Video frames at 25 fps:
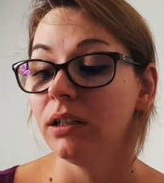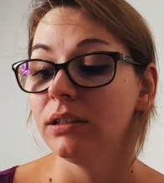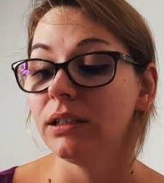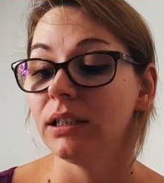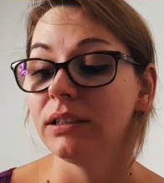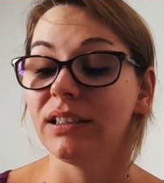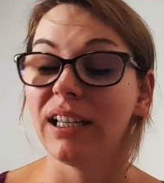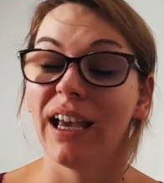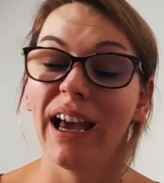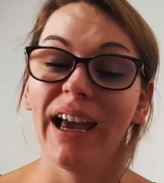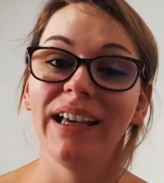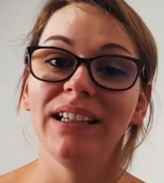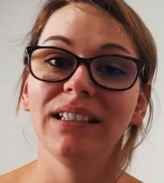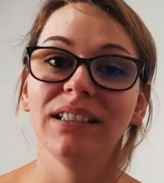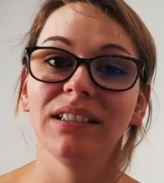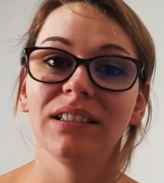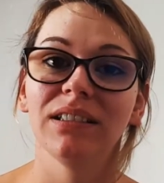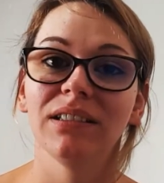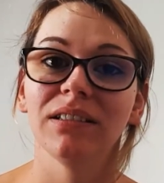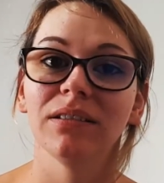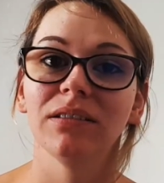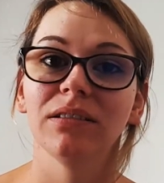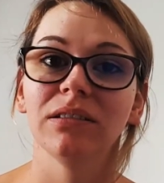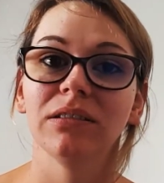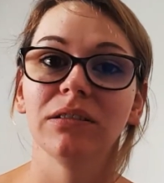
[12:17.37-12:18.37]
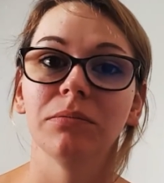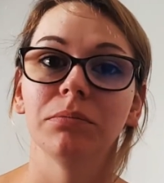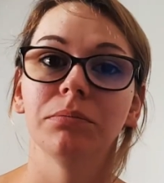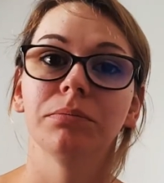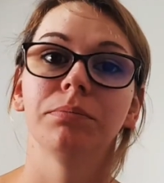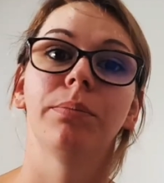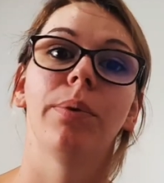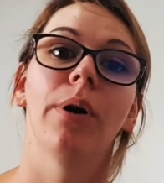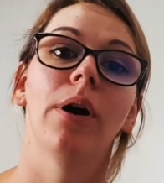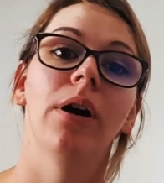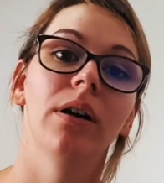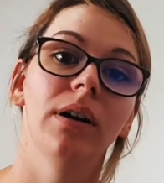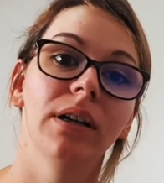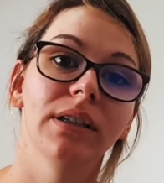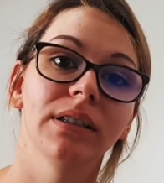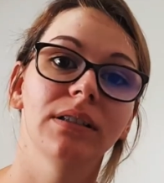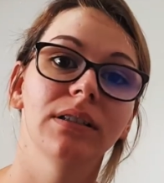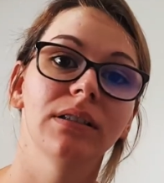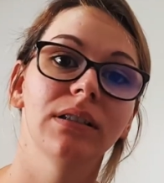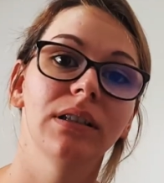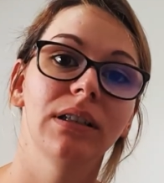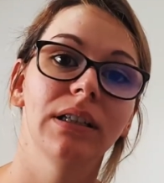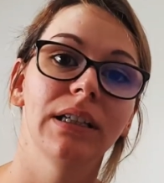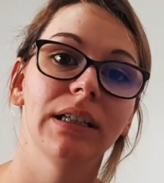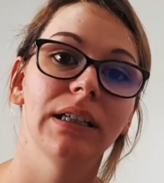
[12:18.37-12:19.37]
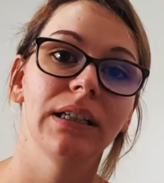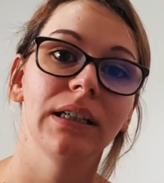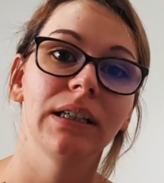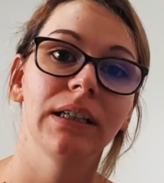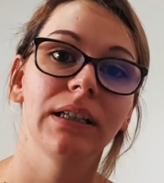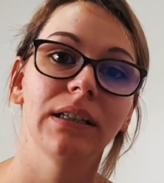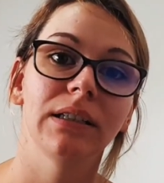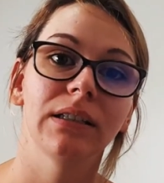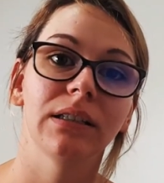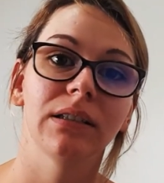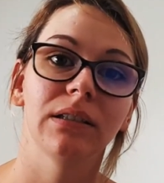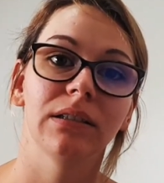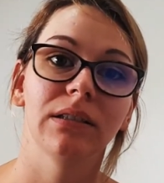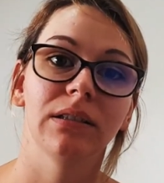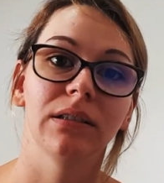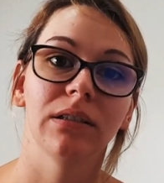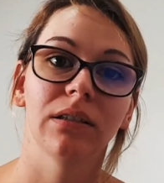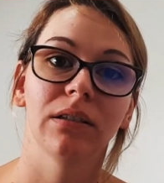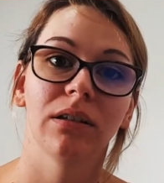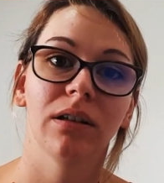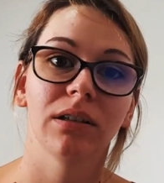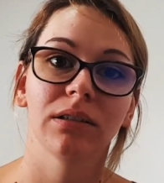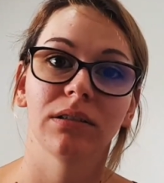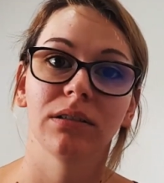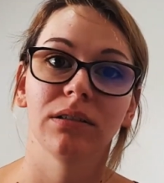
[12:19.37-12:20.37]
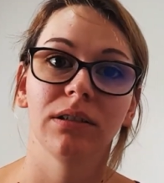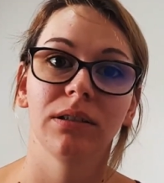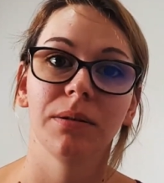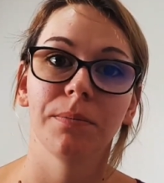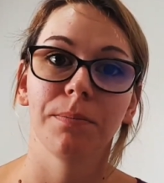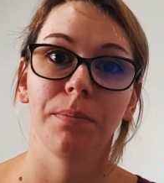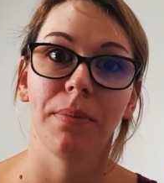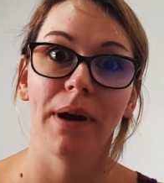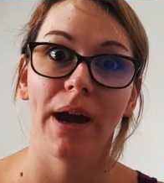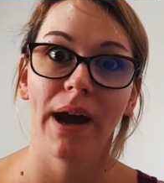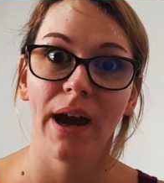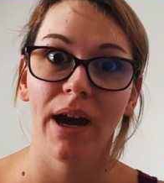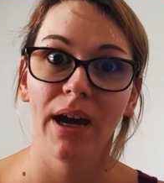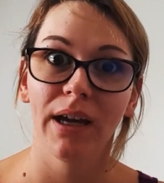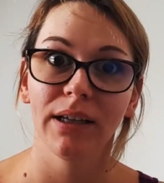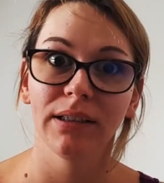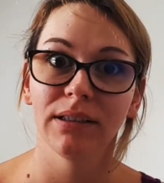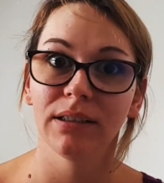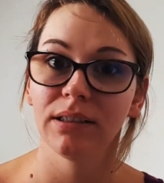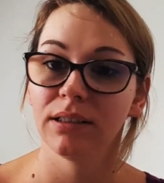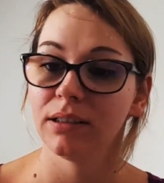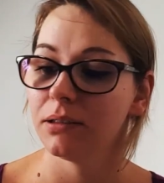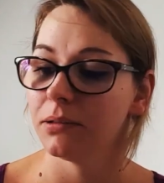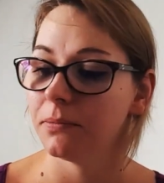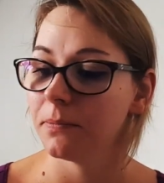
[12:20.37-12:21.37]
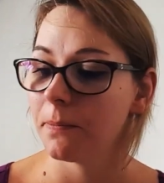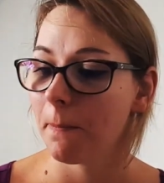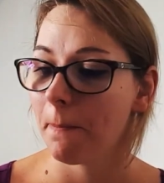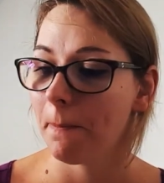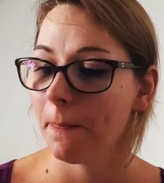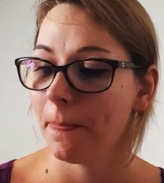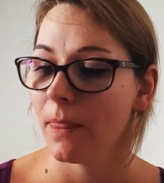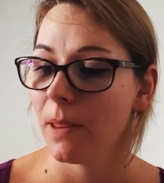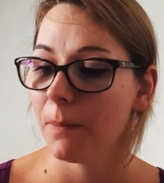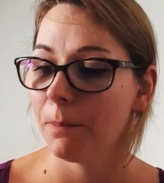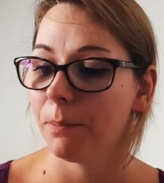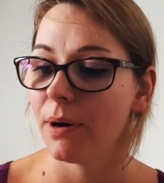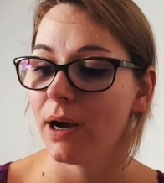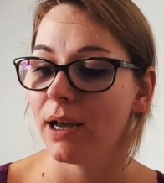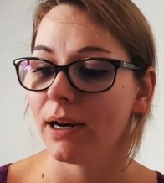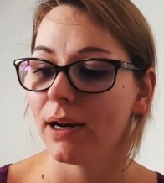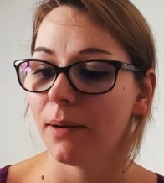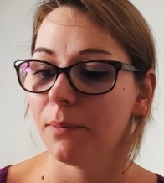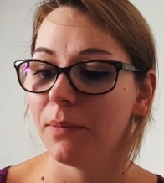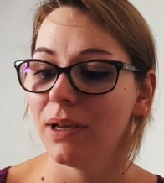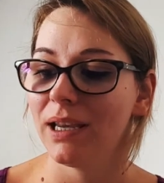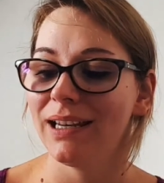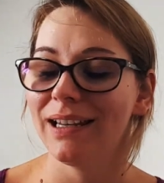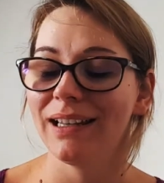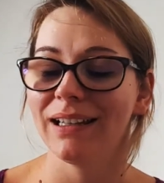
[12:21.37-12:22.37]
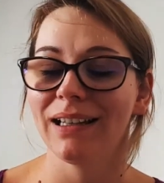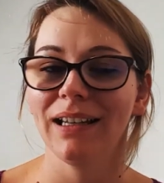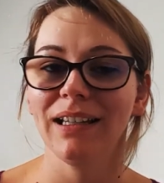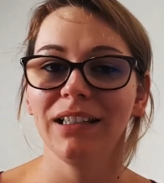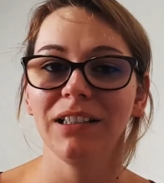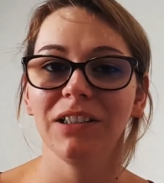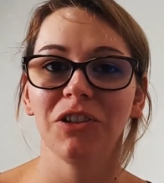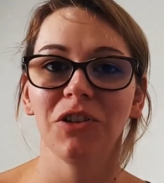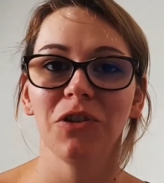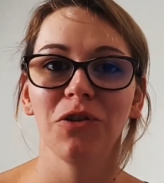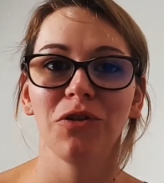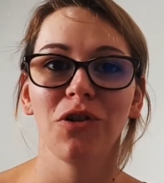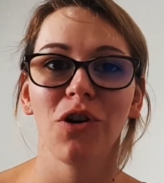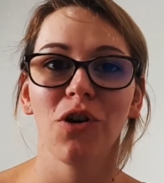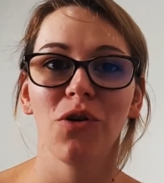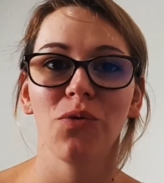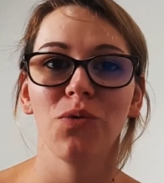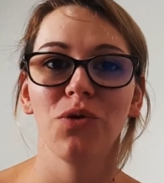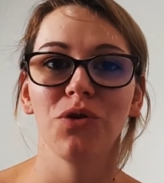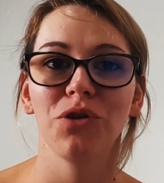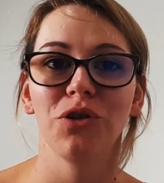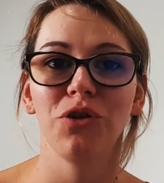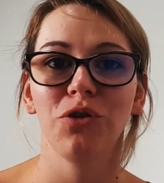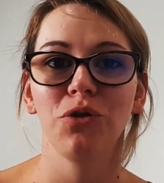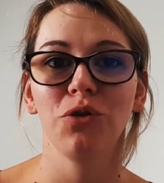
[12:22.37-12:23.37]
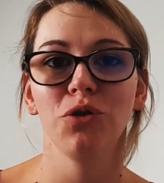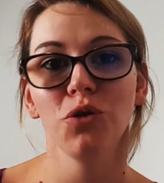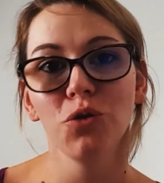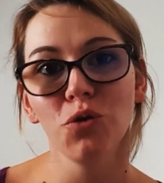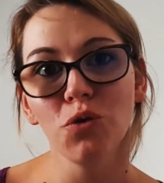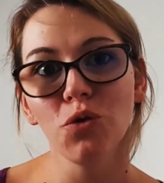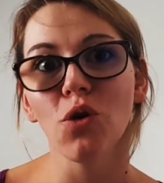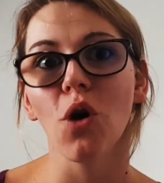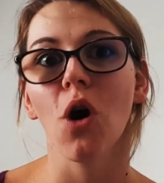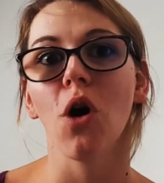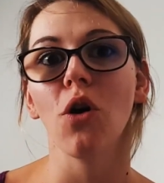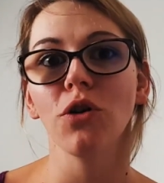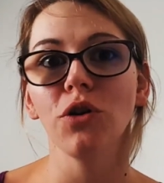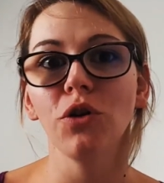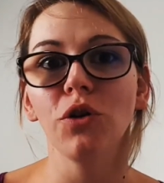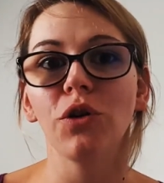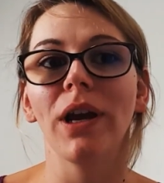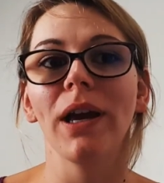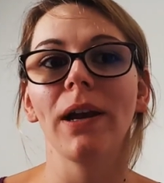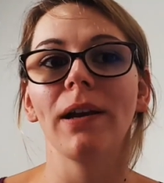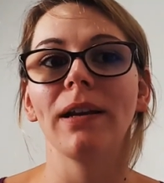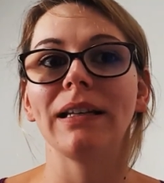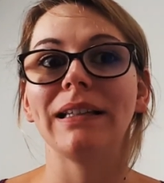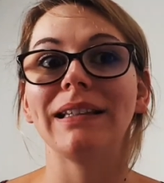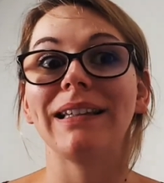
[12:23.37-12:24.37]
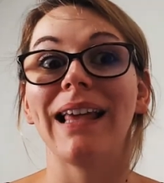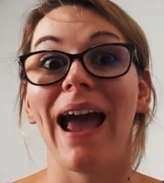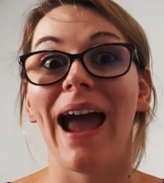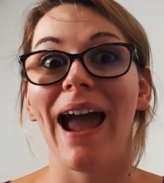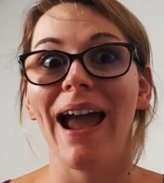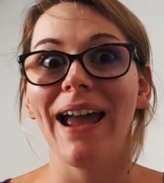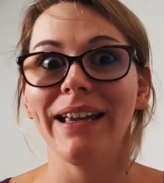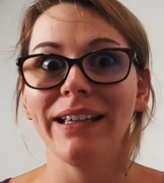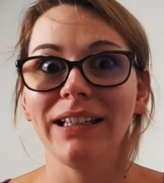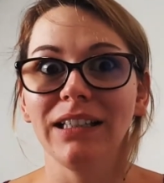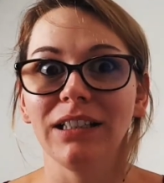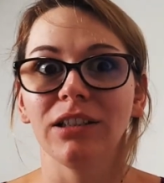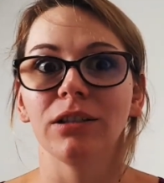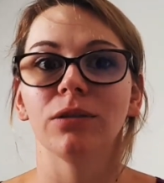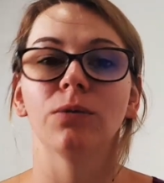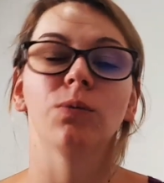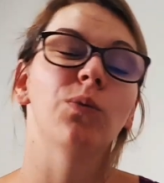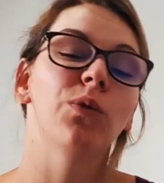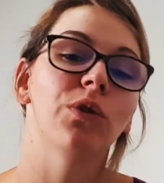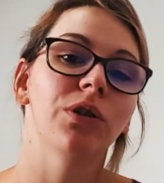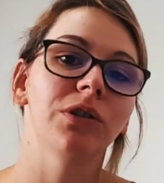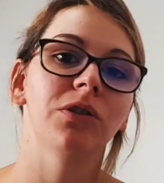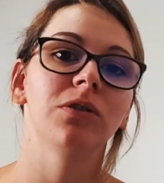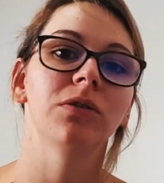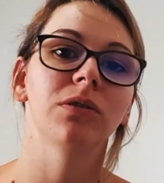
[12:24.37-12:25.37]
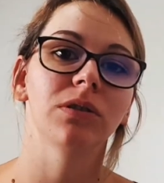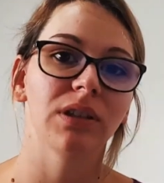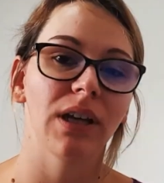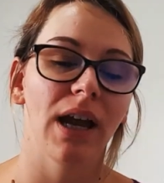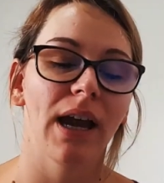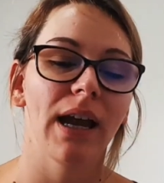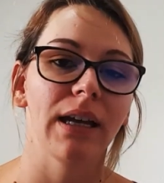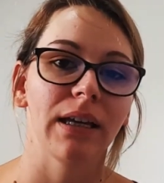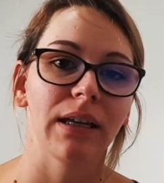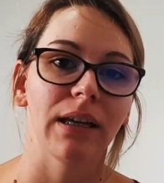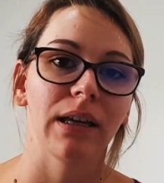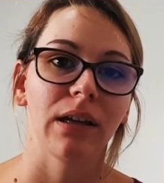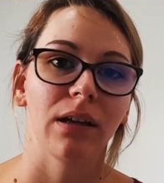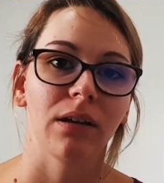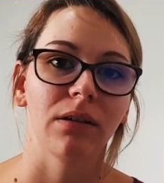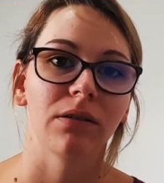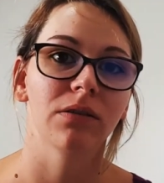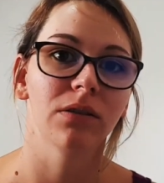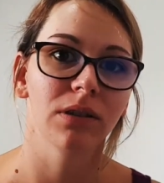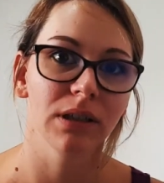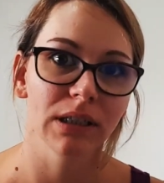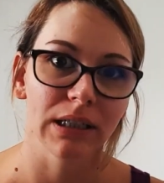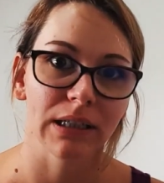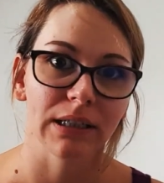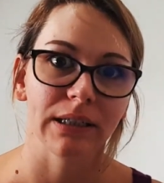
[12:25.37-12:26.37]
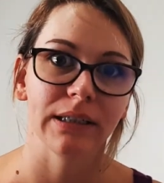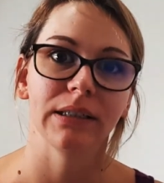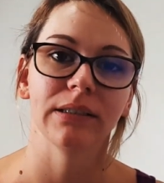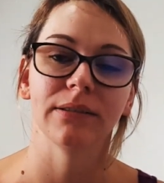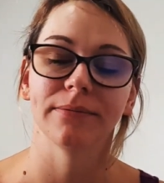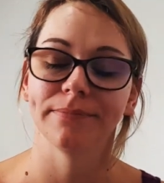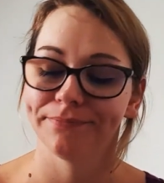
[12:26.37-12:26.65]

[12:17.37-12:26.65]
The taste personally is not the best, but I mean, at least you know what you can taste what you're taking, really.